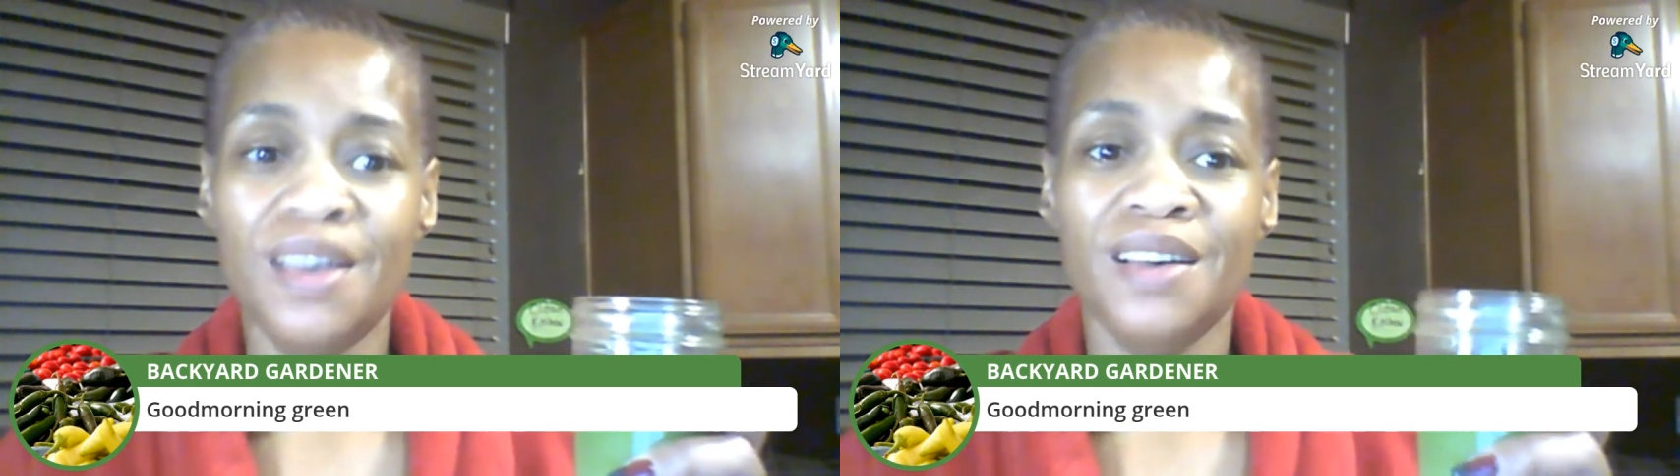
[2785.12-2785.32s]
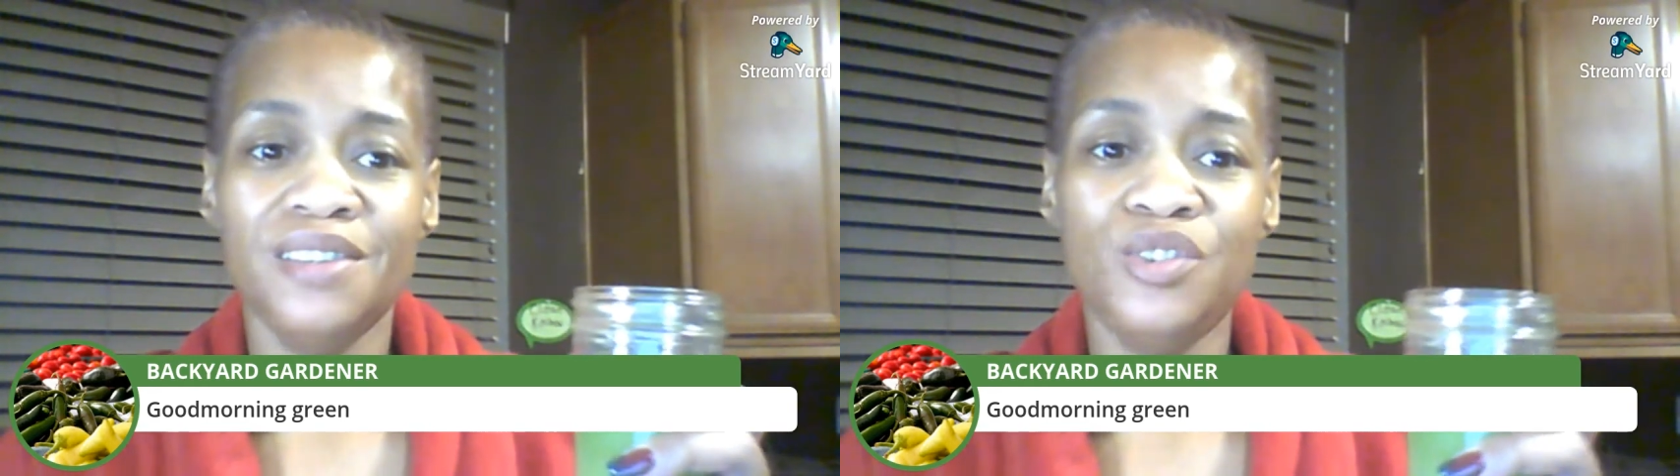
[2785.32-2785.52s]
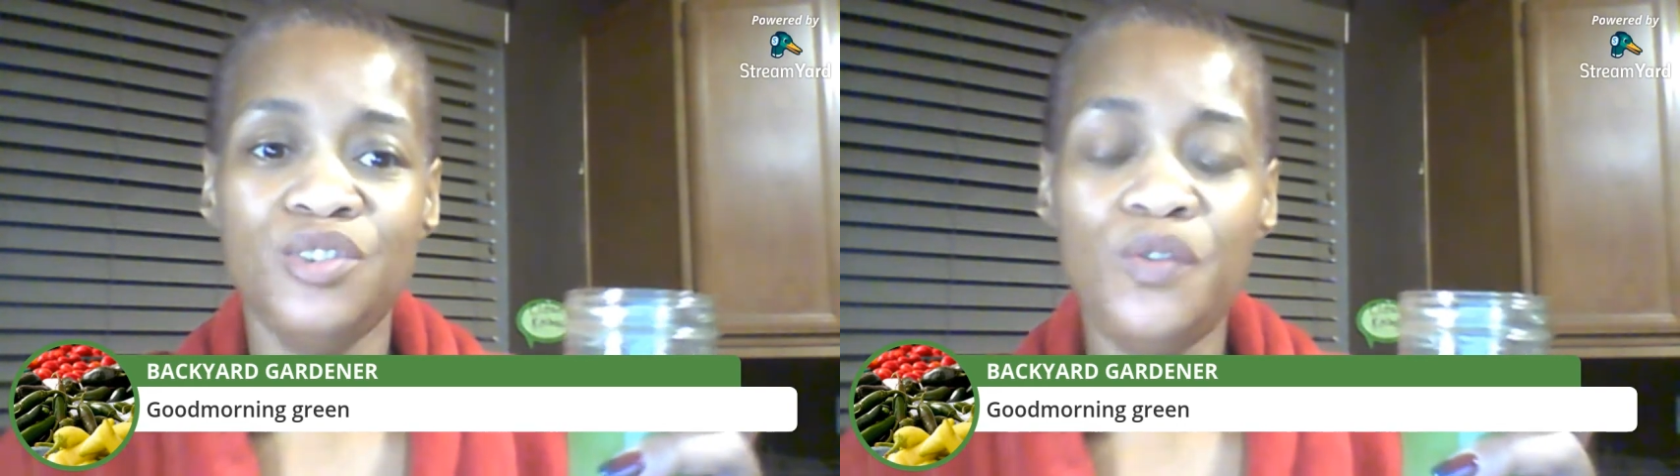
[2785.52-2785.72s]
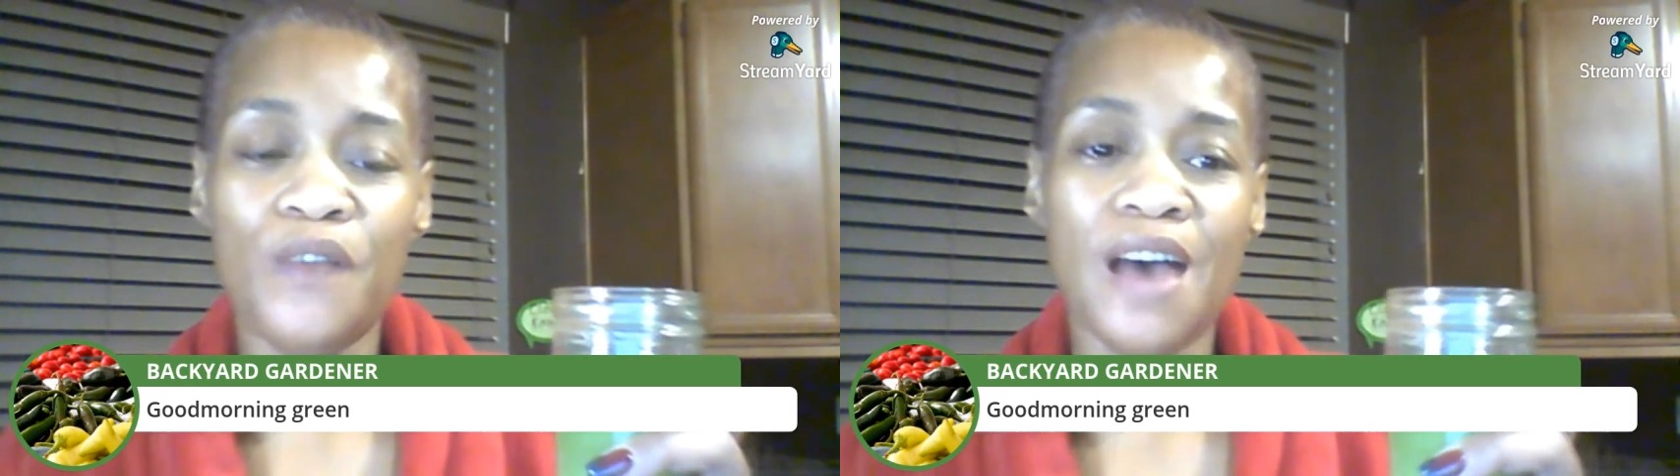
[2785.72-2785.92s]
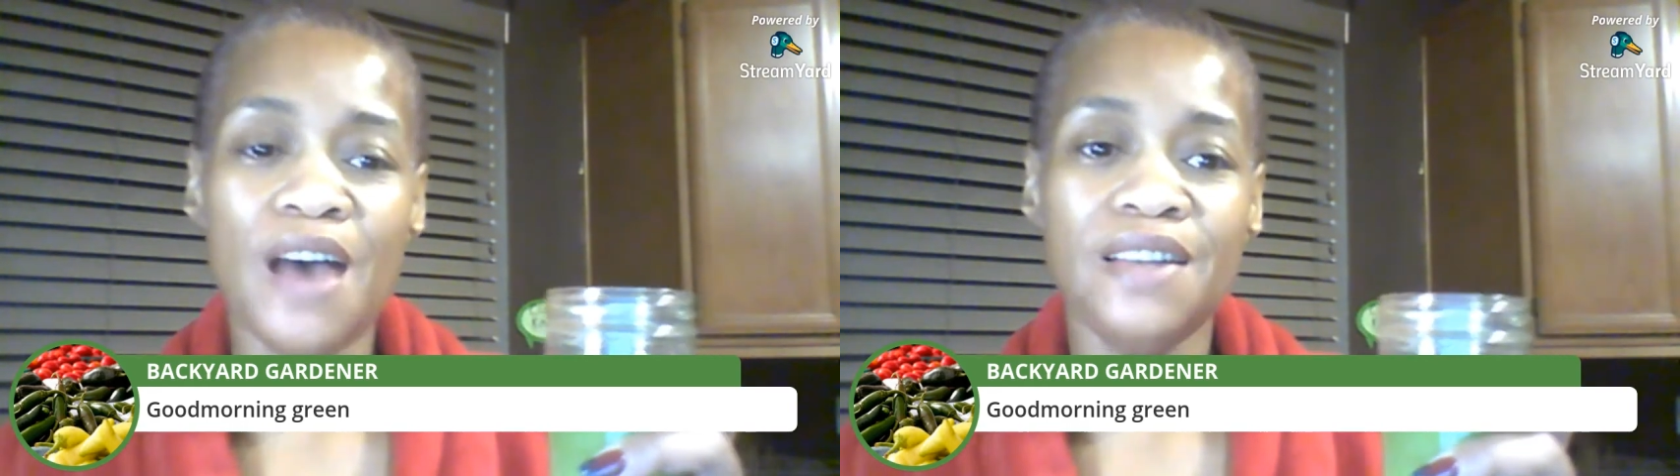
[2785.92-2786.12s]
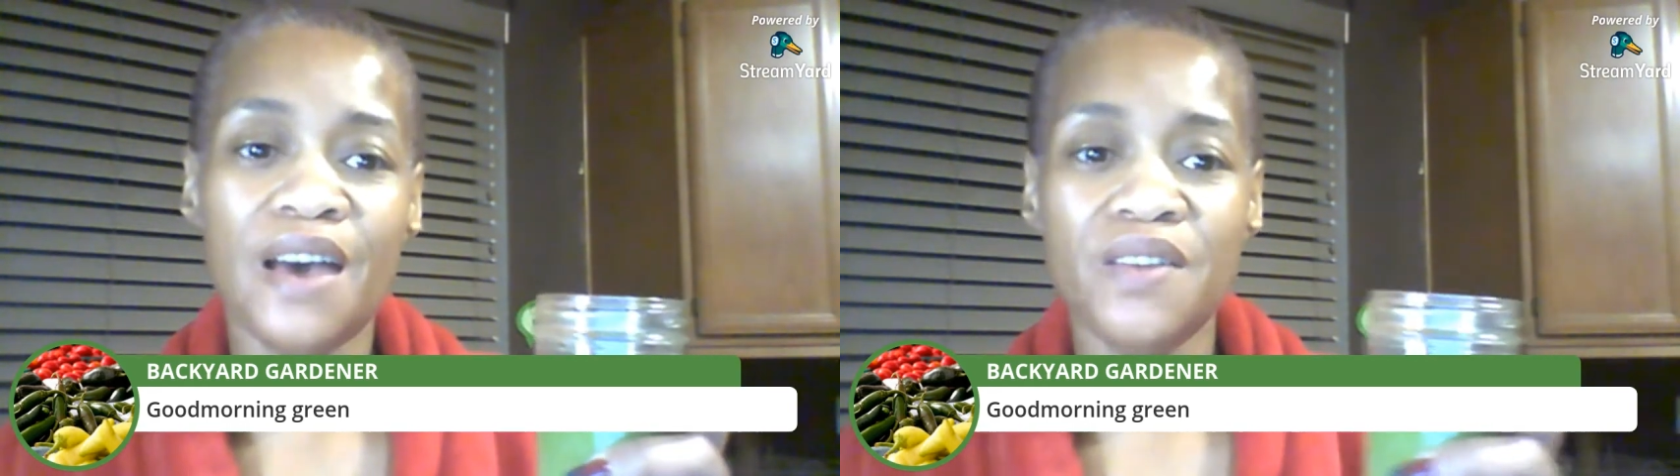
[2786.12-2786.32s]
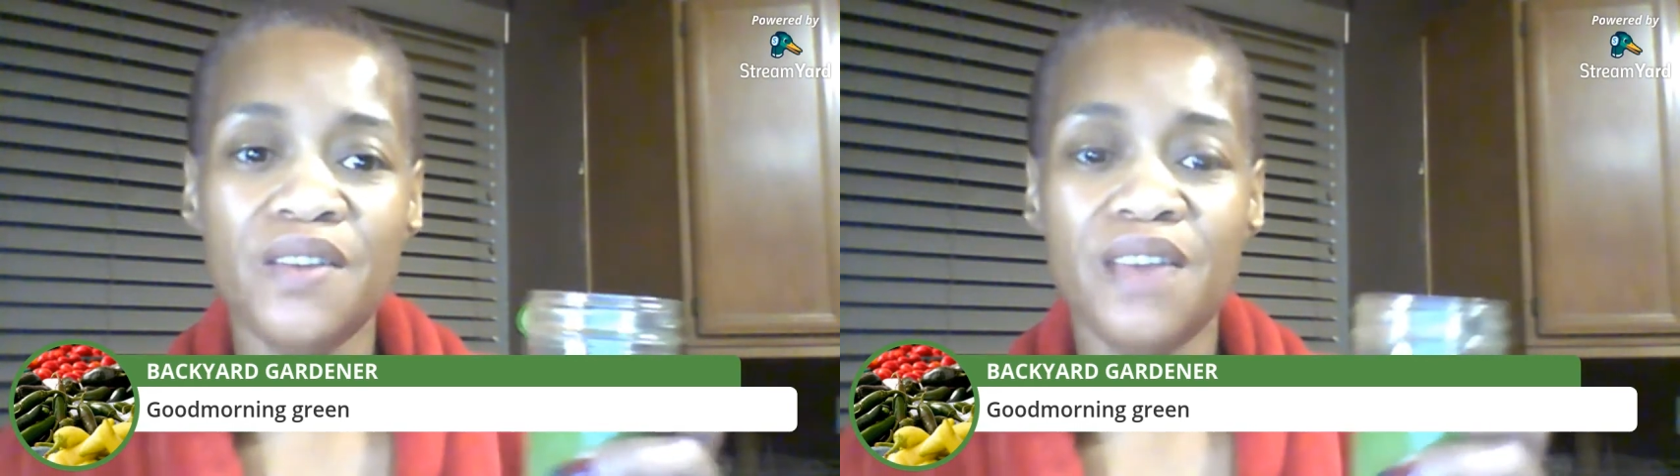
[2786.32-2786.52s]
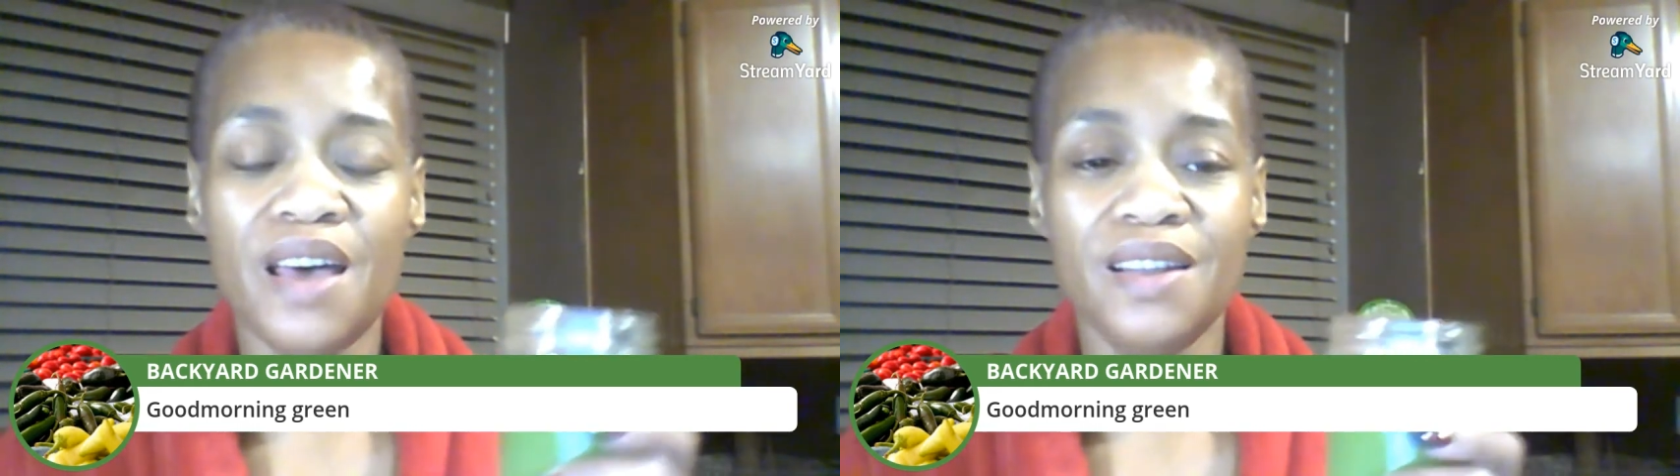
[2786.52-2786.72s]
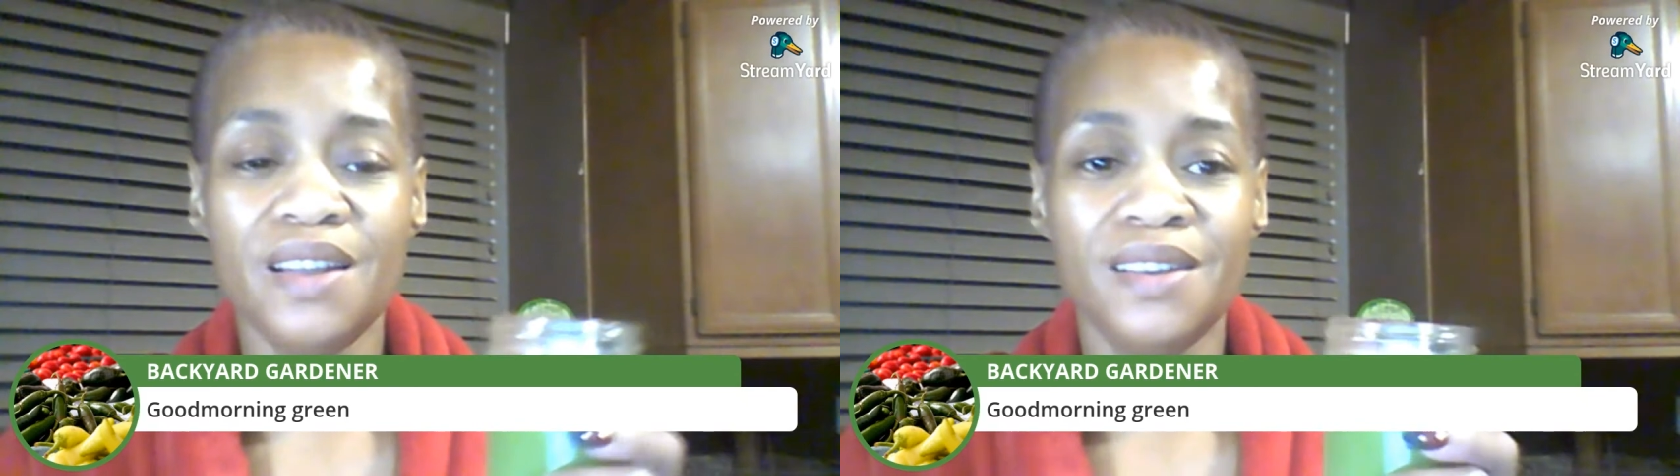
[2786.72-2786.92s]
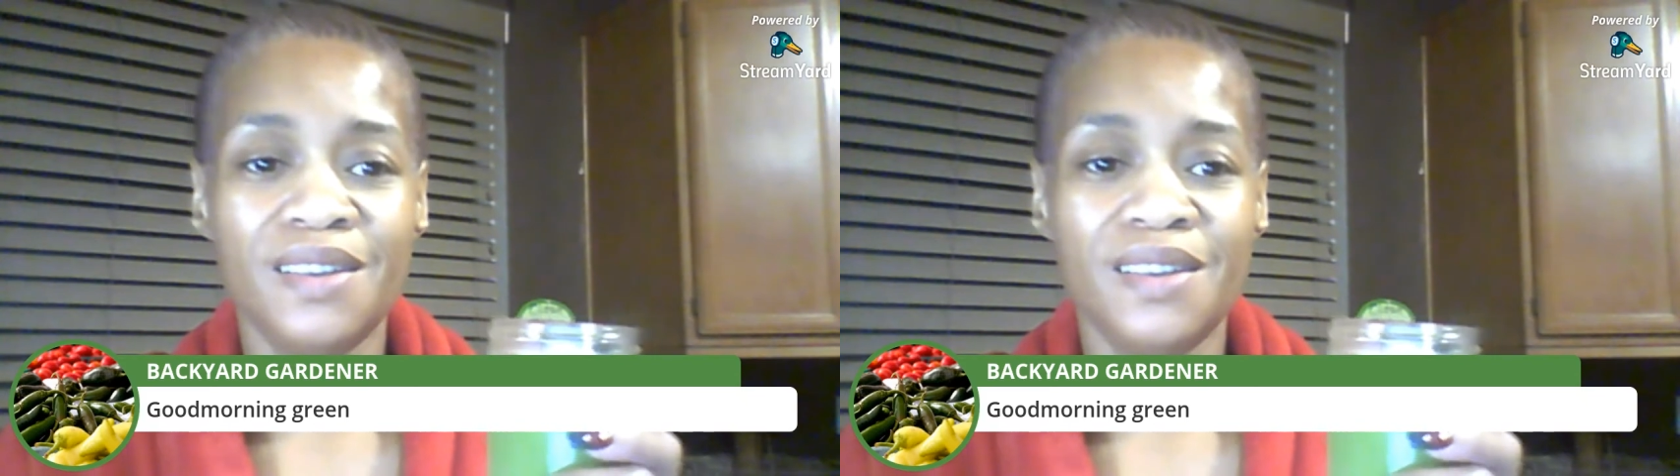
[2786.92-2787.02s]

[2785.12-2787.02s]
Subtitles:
do find out that